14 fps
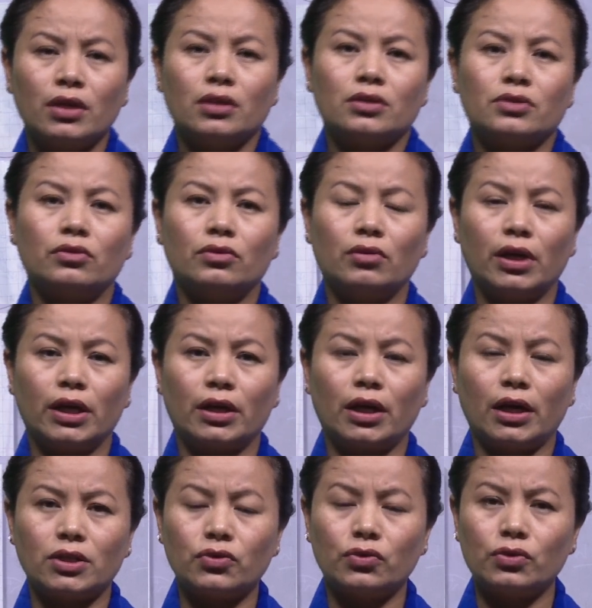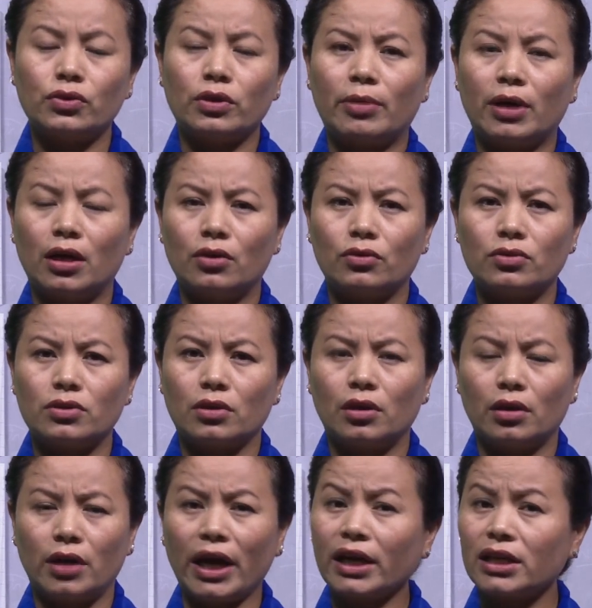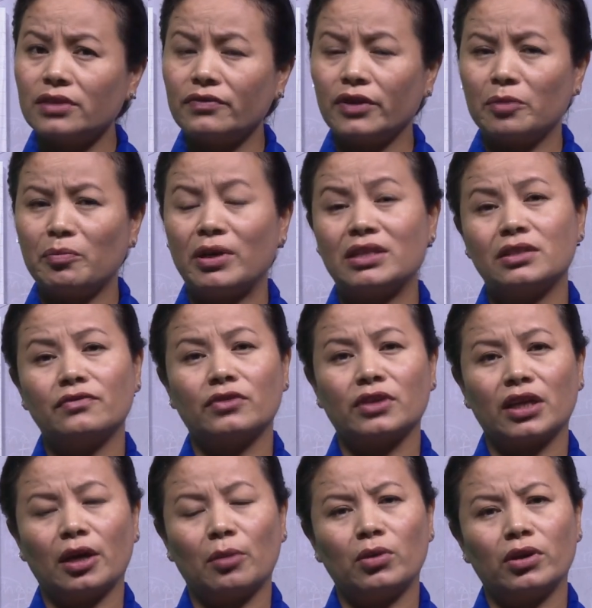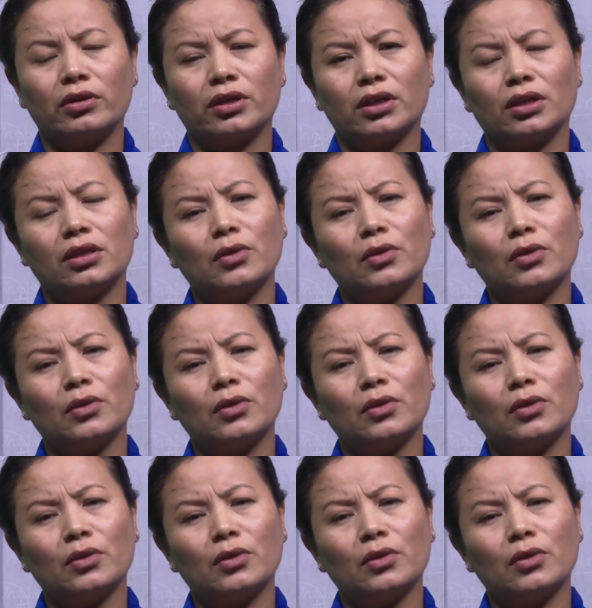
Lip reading: So like I told you about active and passive vocabulary.